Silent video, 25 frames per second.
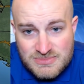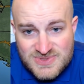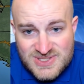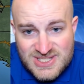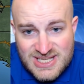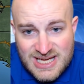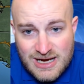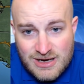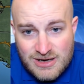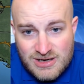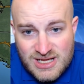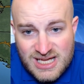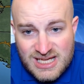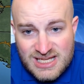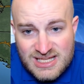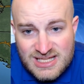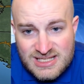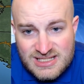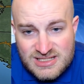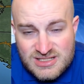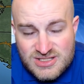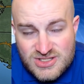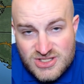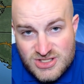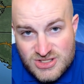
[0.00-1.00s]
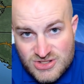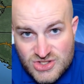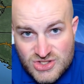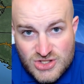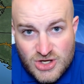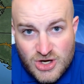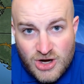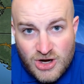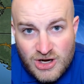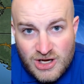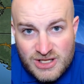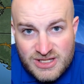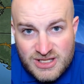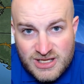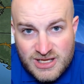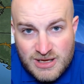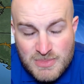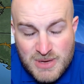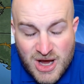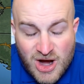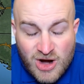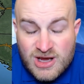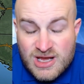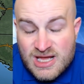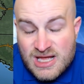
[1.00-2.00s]
Saturday, and as you saw in the
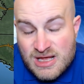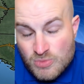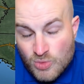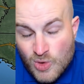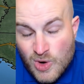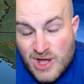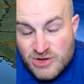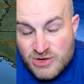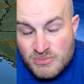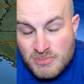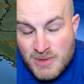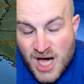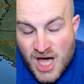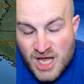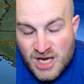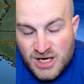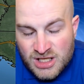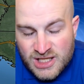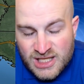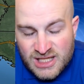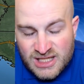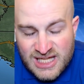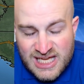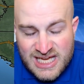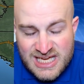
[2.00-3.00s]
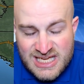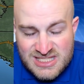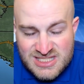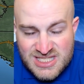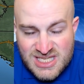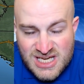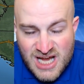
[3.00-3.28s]
American weather model, at least,